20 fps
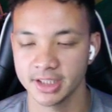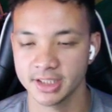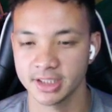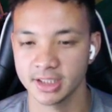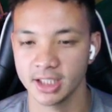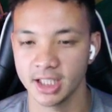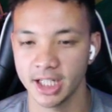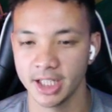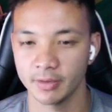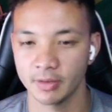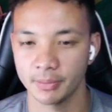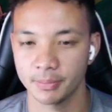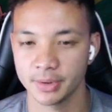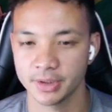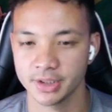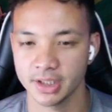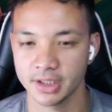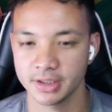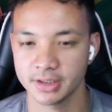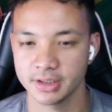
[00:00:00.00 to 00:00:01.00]
This line
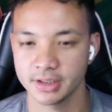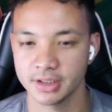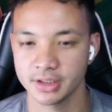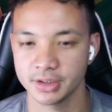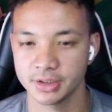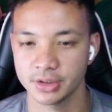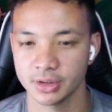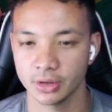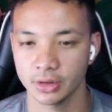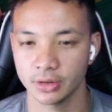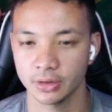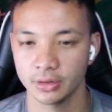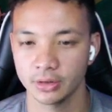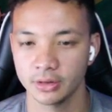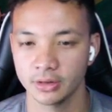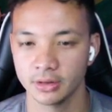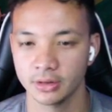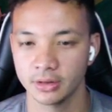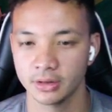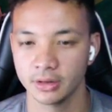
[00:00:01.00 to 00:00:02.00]
represents this circle,